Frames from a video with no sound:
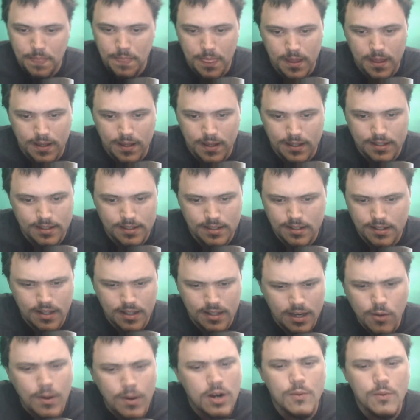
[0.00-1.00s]
they
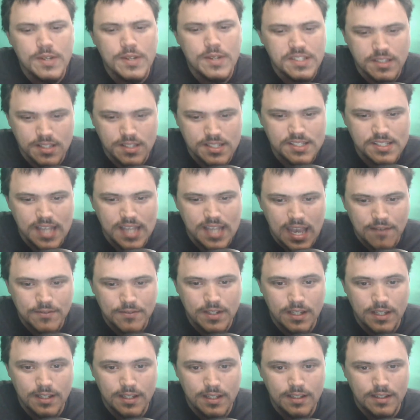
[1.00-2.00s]
didn't want to risk the
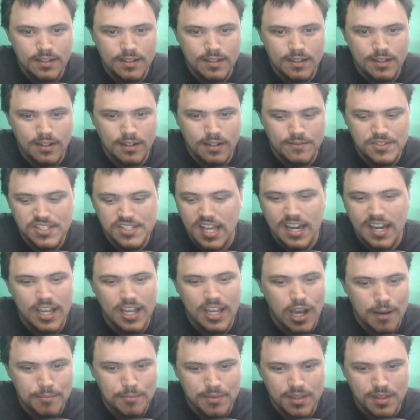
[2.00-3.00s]
safety of setting
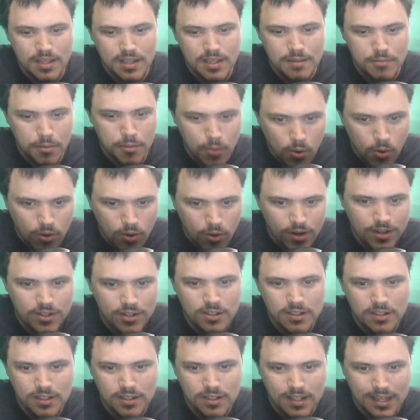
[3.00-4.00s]
up the
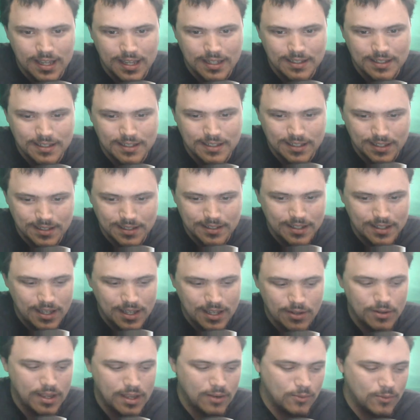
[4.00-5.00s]
memorial and
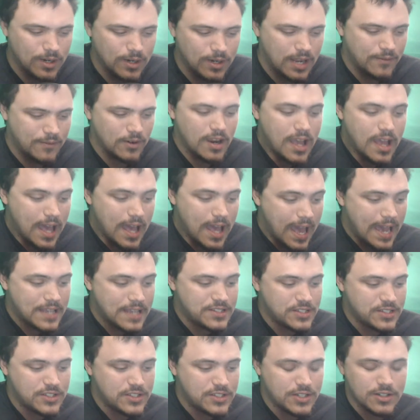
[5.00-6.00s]
whatever.
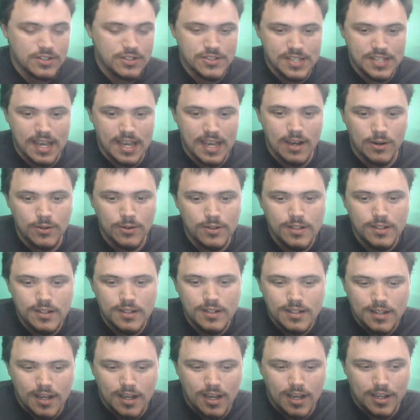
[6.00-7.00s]
As it turns out,
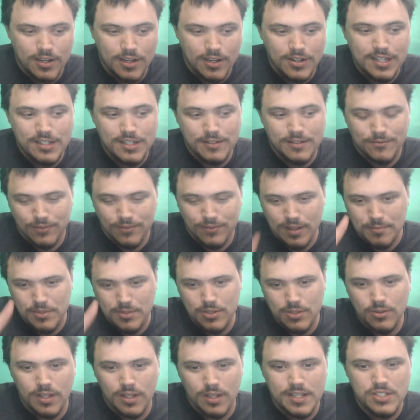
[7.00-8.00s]
you need to flip
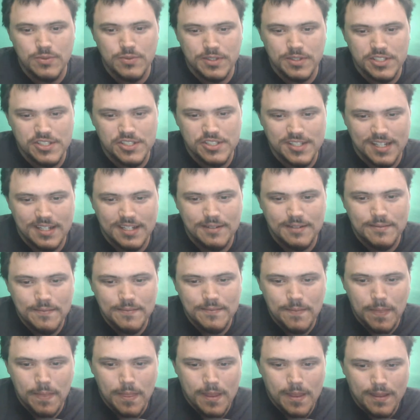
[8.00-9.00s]
two light switches on.
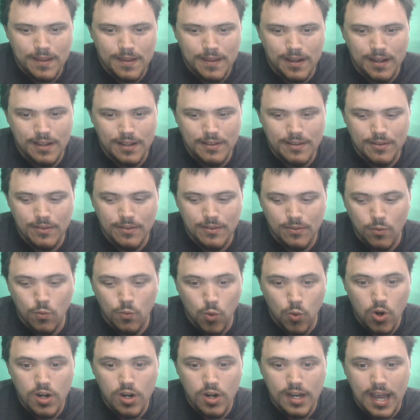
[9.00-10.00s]

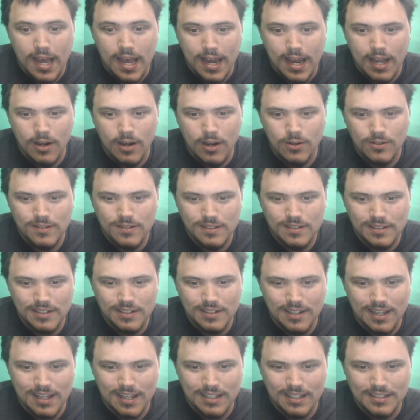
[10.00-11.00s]
Word got out,
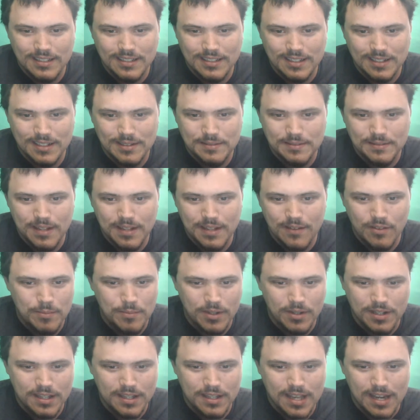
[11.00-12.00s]
and
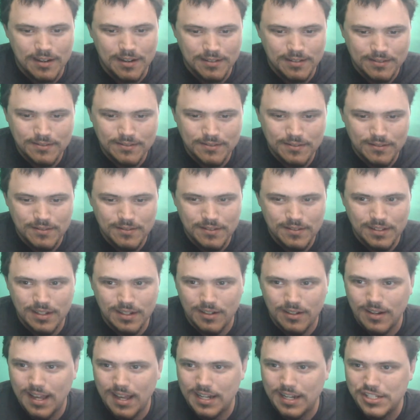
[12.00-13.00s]
everybody kind of
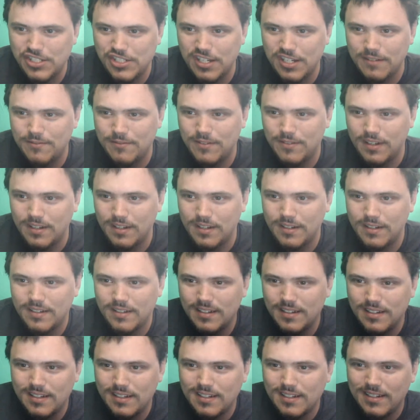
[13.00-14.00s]
had a shit fit.
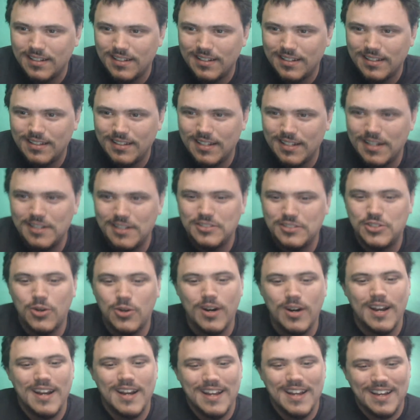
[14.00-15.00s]
There's
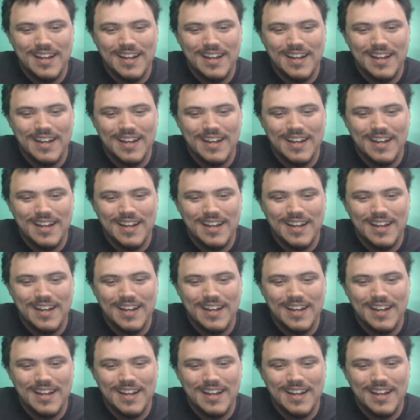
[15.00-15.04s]
Jordan.